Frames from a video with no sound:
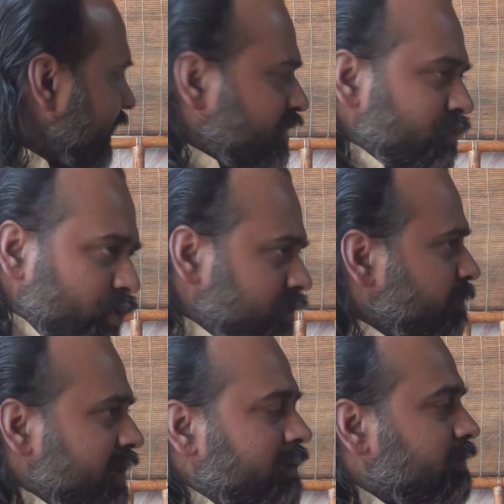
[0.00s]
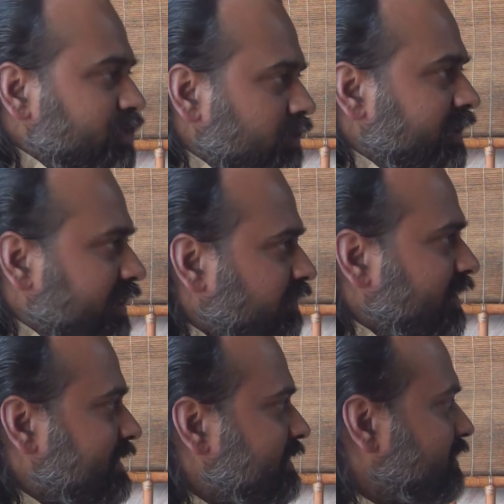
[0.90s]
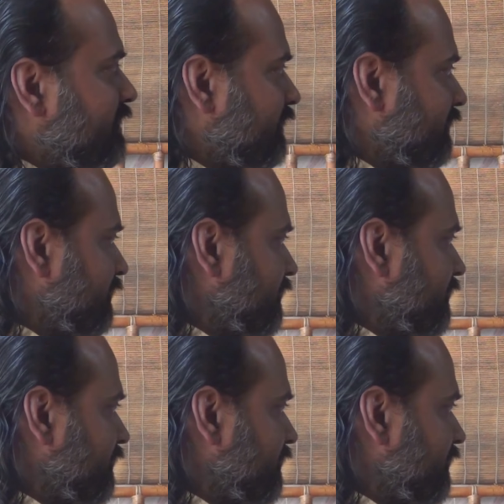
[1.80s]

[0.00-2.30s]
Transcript: then it wouldn't make much of a difference.